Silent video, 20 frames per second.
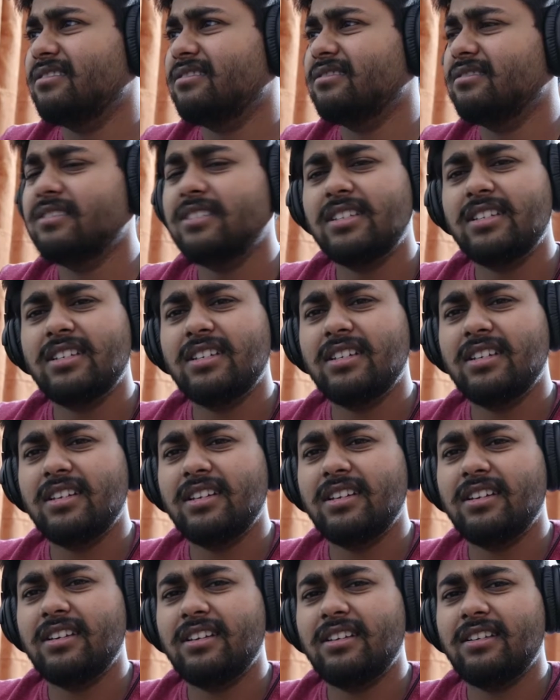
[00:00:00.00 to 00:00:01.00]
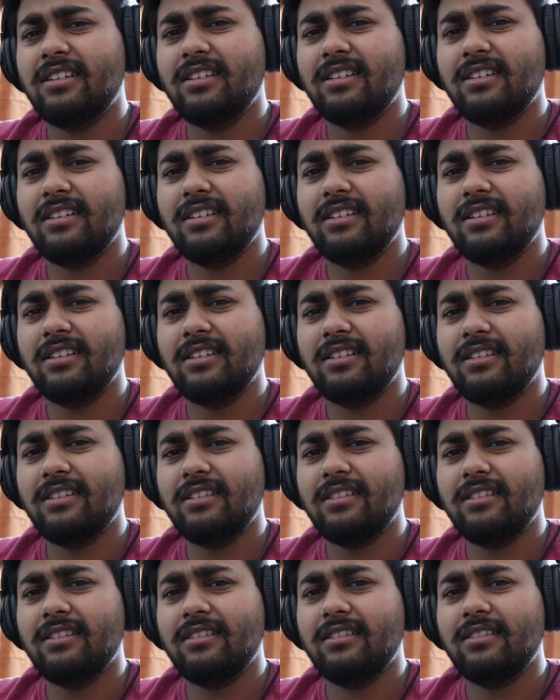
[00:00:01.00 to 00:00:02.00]

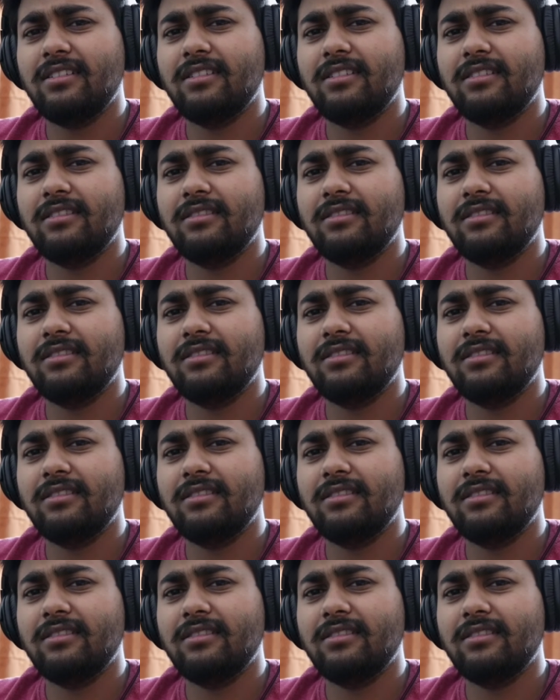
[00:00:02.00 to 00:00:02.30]
Nobody speaks.